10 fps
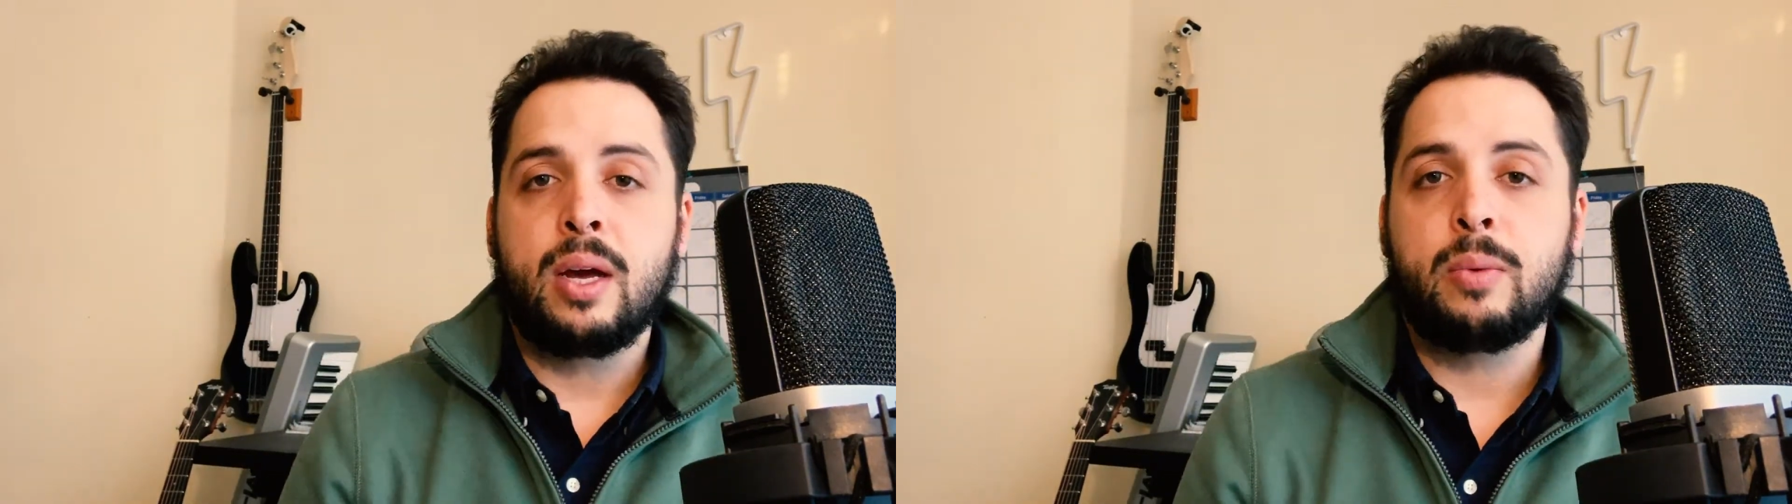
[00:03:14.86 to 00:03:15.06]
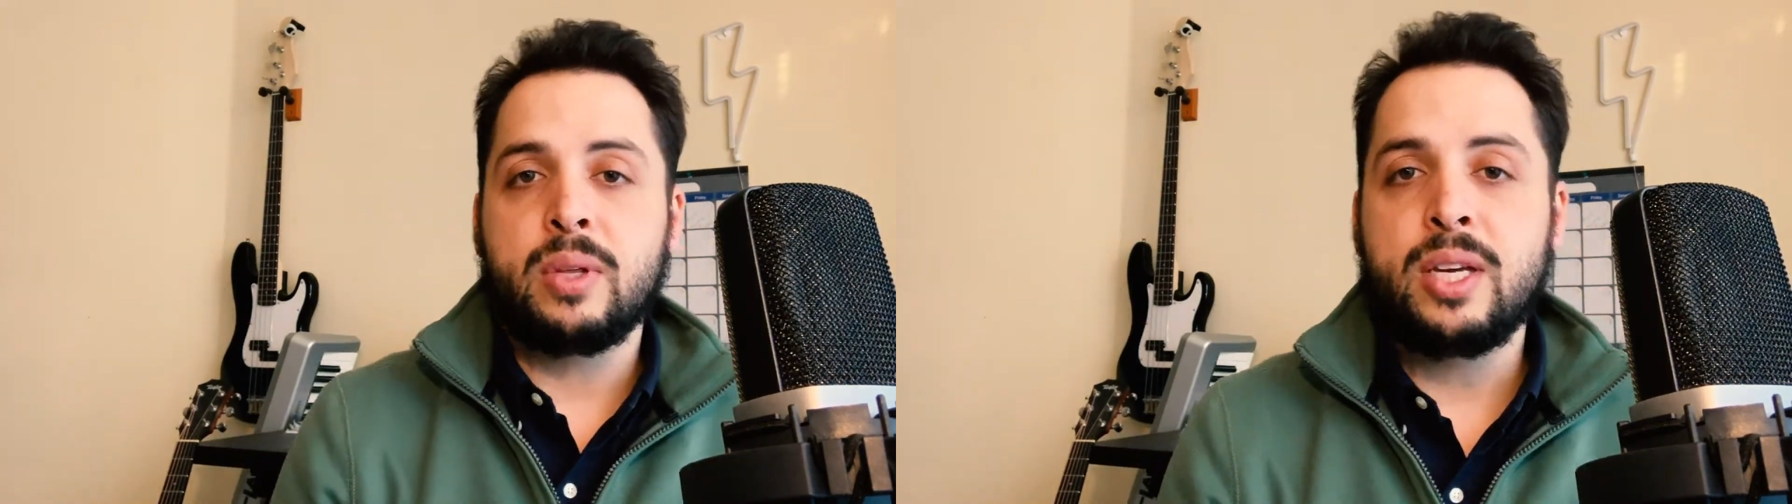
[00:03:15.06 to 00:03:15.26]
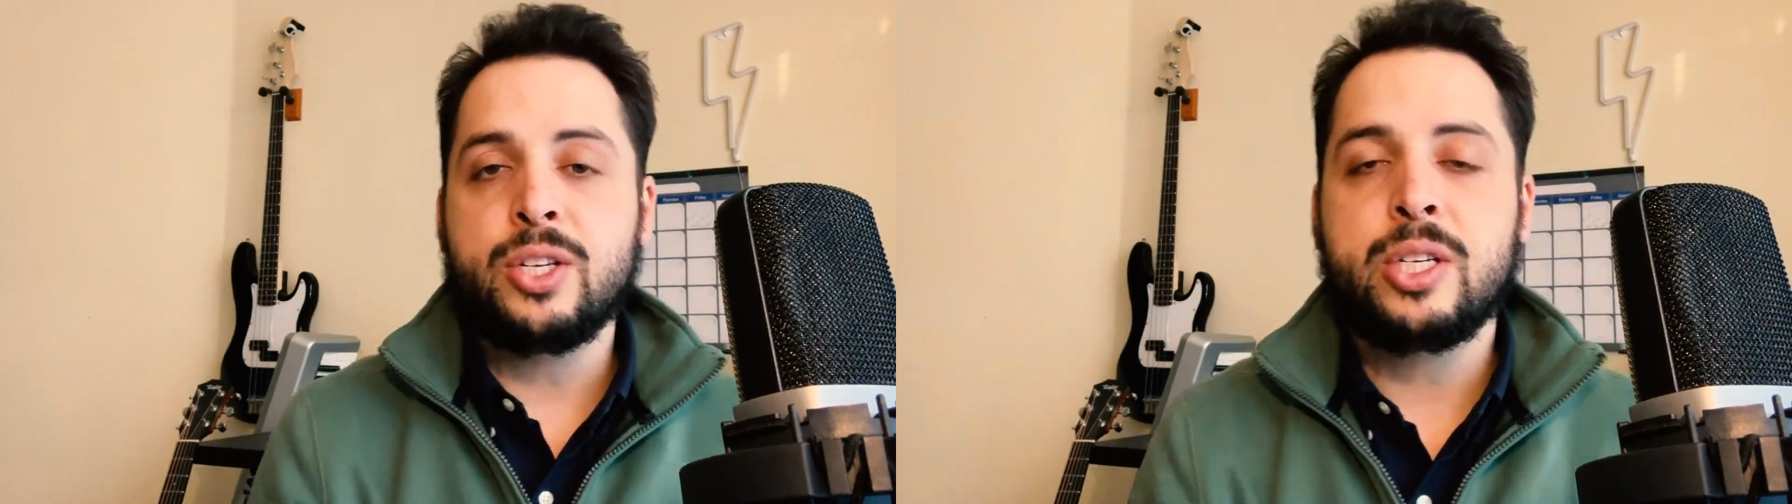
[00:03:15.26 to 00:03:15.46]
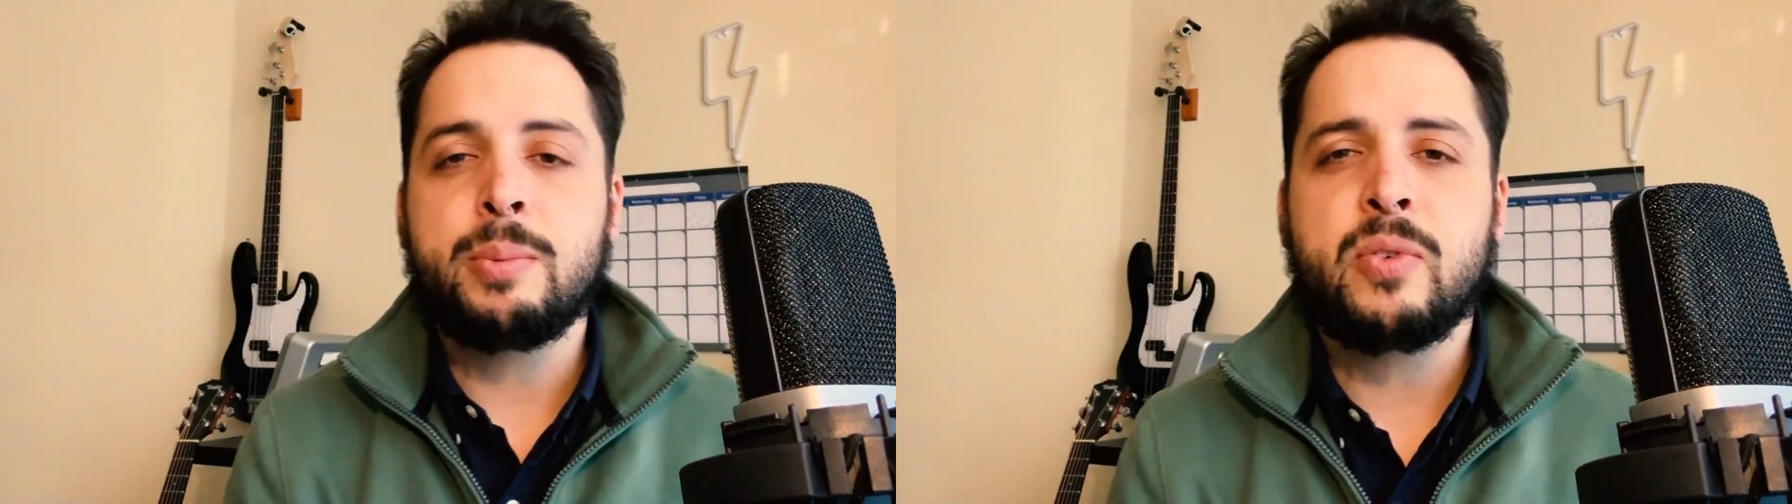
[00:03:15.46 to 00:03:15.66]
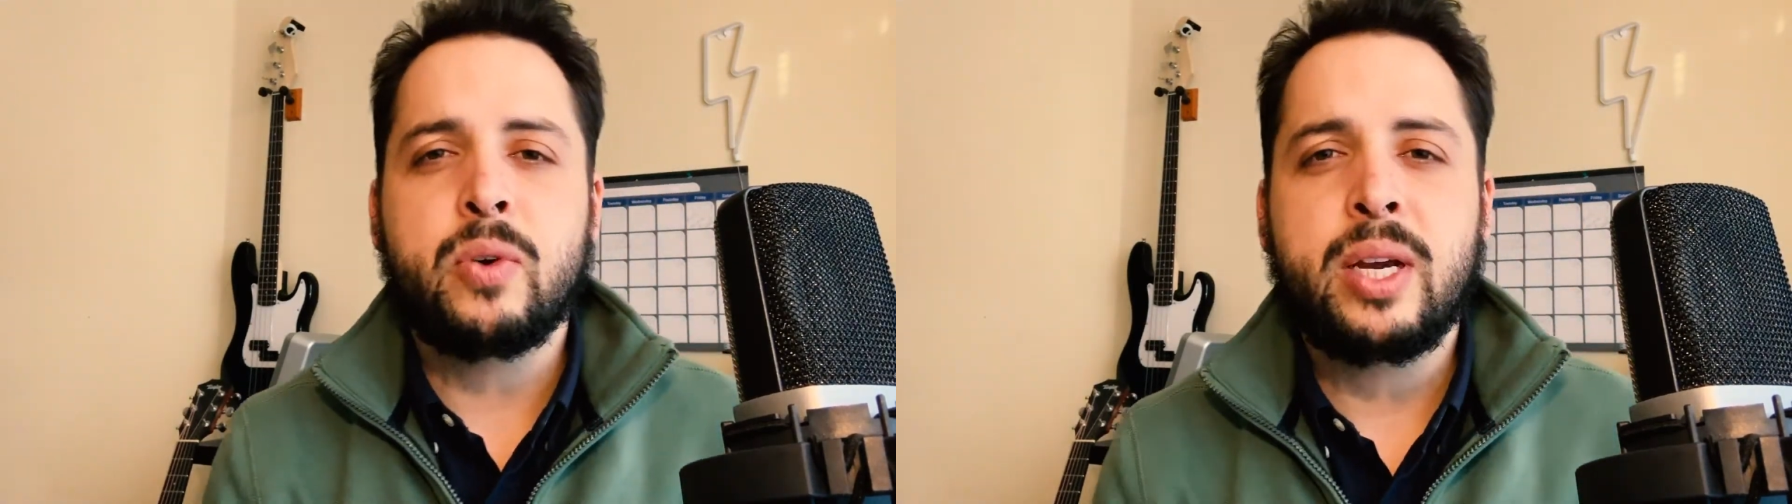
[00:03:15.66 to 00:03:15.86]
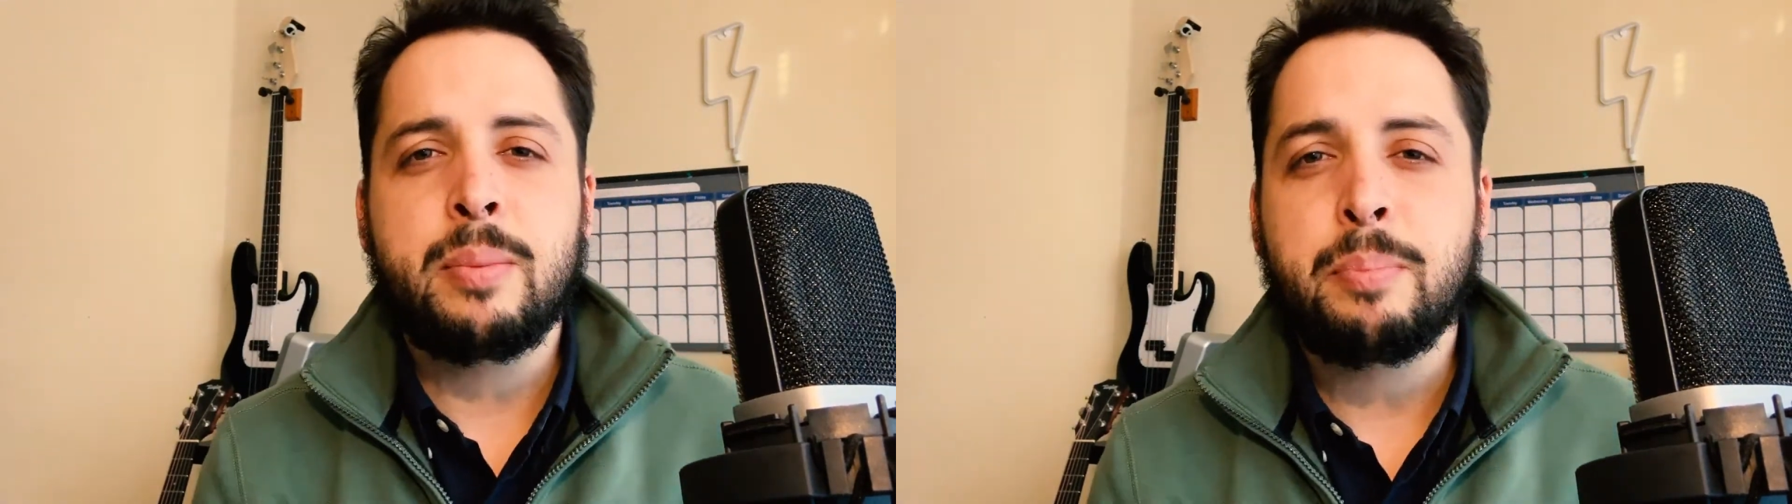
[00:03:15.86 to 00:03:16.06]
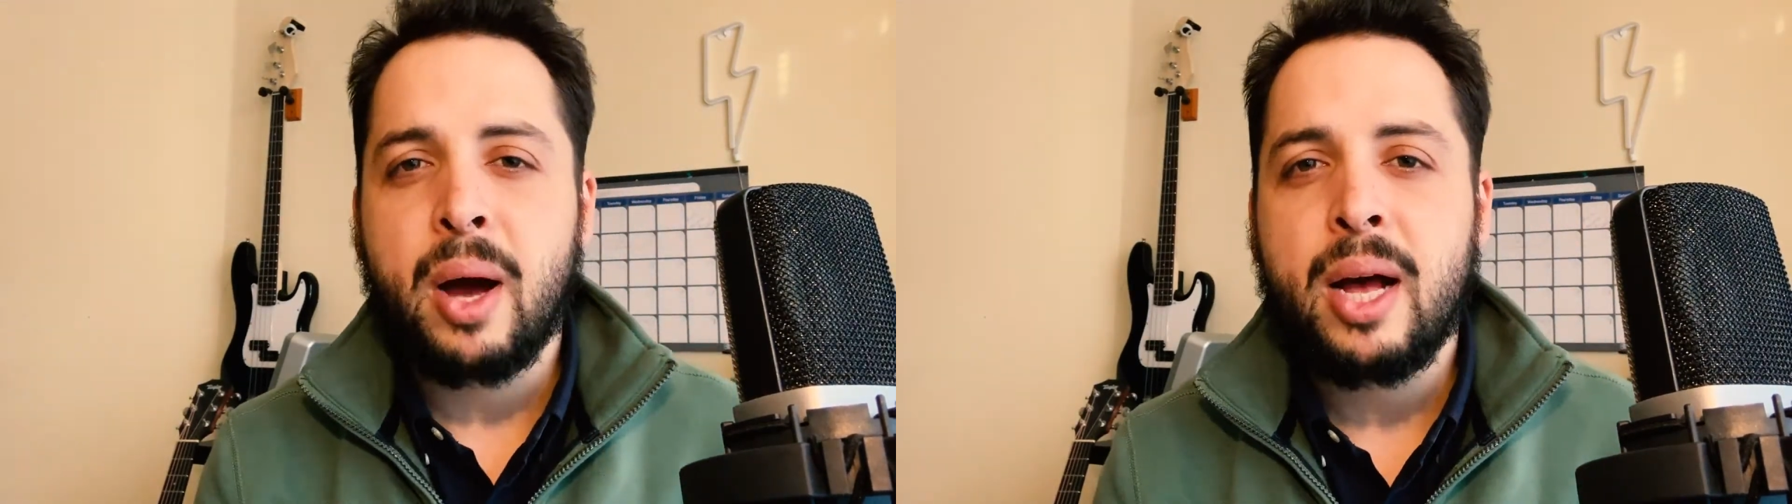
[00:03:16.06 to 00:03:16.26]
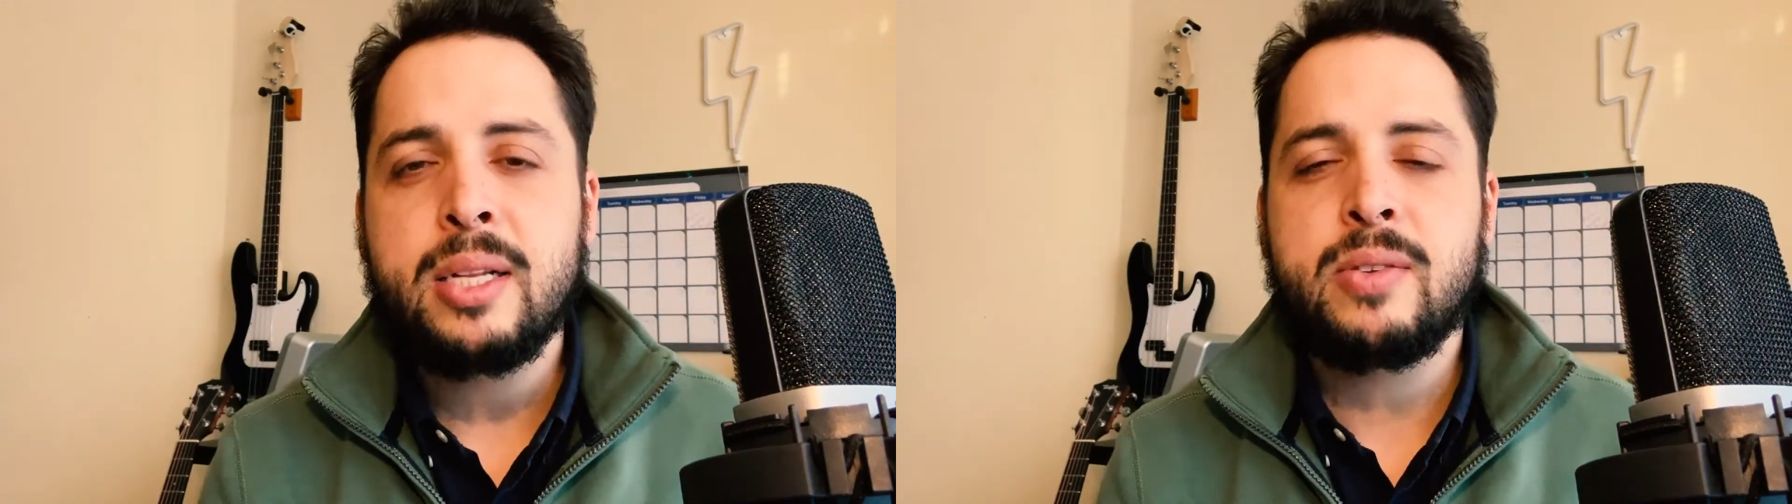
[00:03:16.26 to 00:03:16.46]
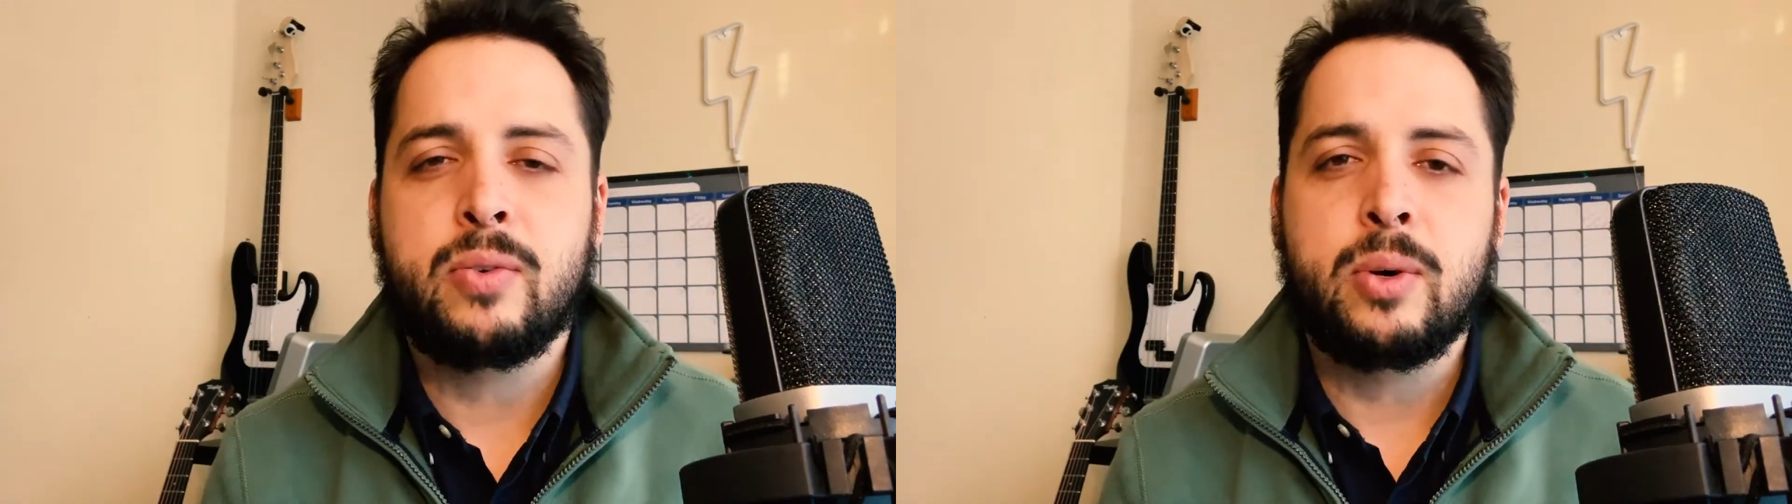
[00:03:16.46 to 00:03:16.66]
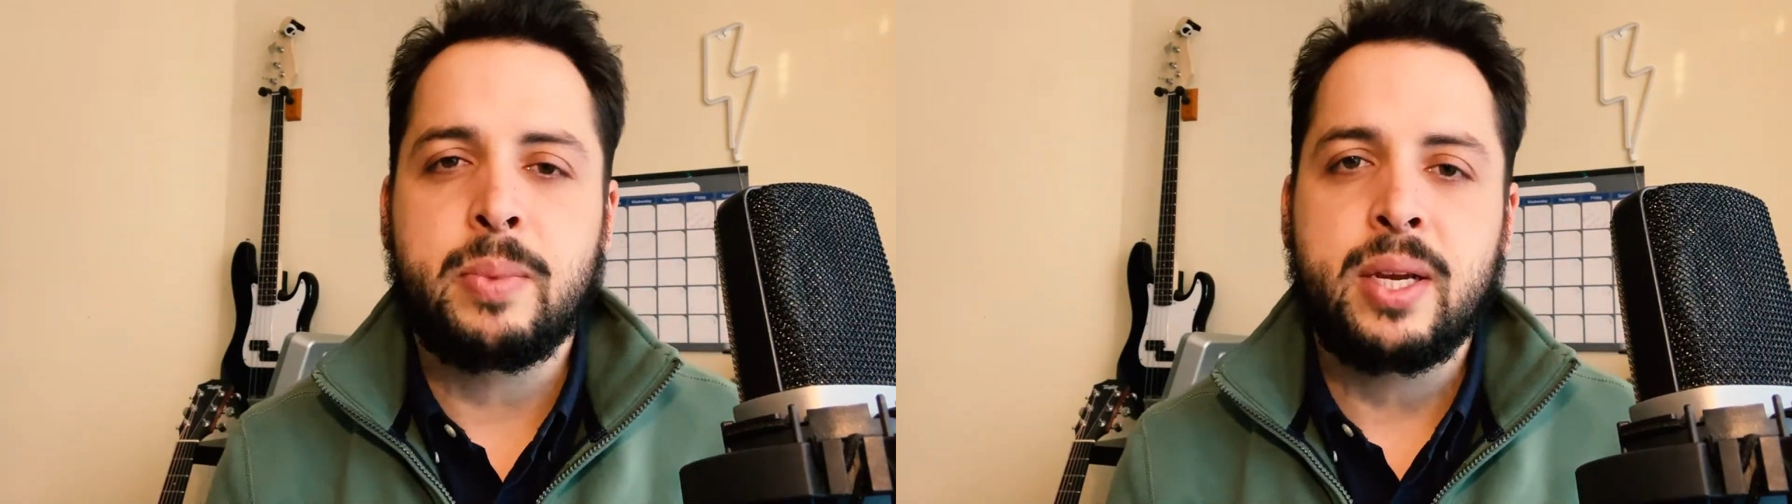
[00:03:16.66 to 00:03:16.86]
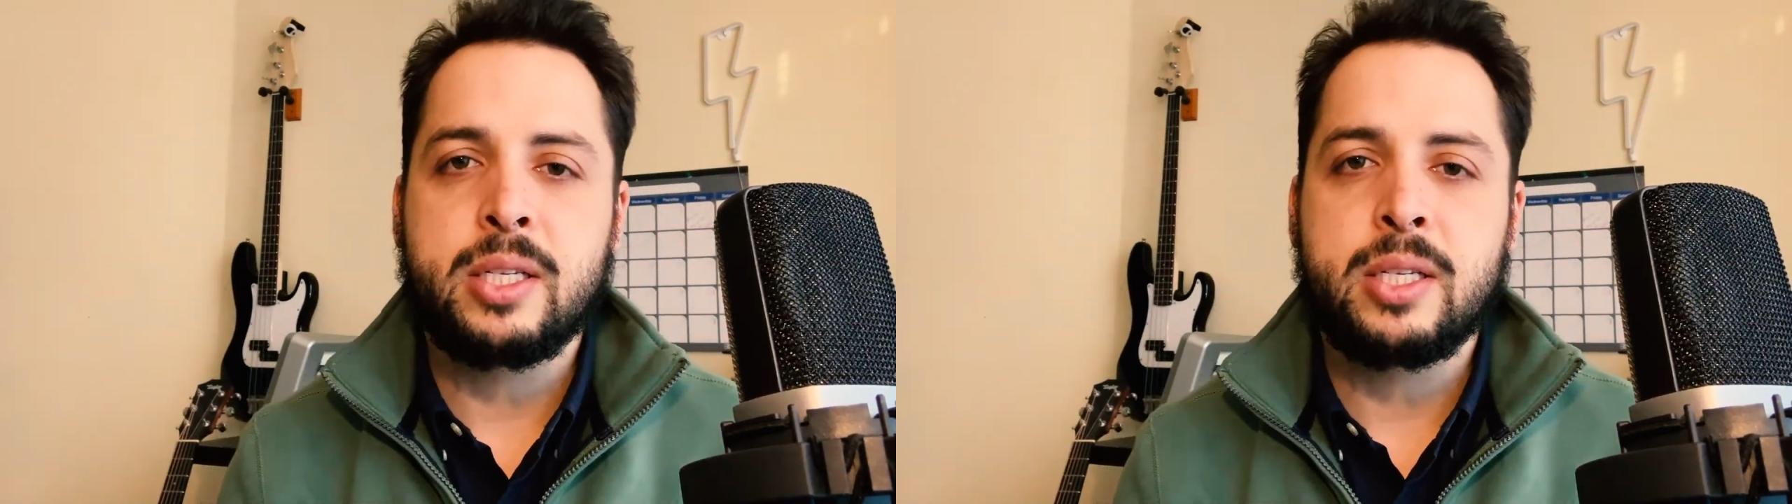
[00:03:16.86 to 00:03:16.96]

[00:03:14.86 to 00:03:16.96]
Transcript: relationships forming and bonds forming,